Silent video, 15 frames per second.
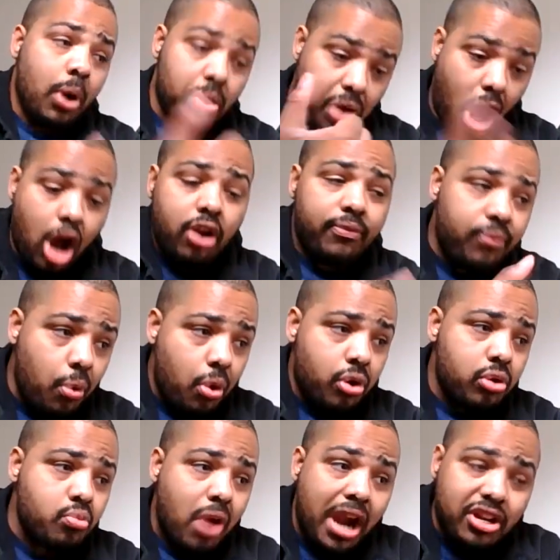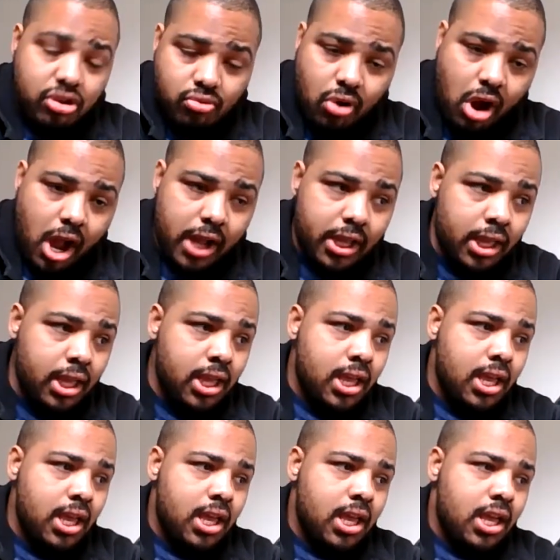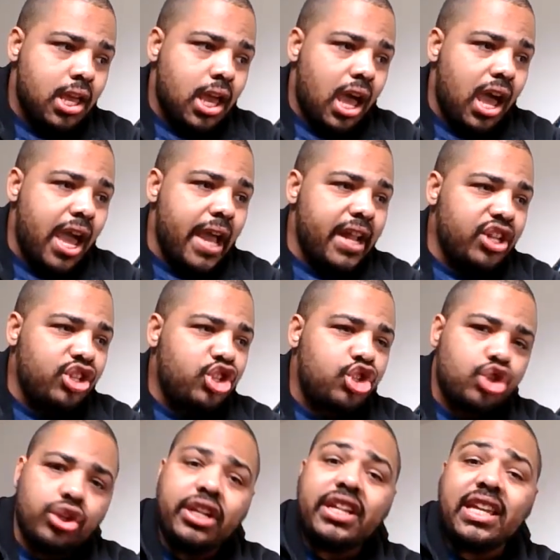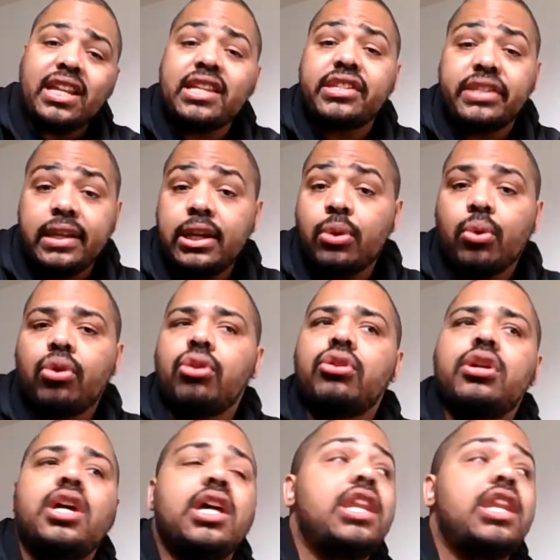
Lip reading: God of War Ragnarok, and should it get a sequel?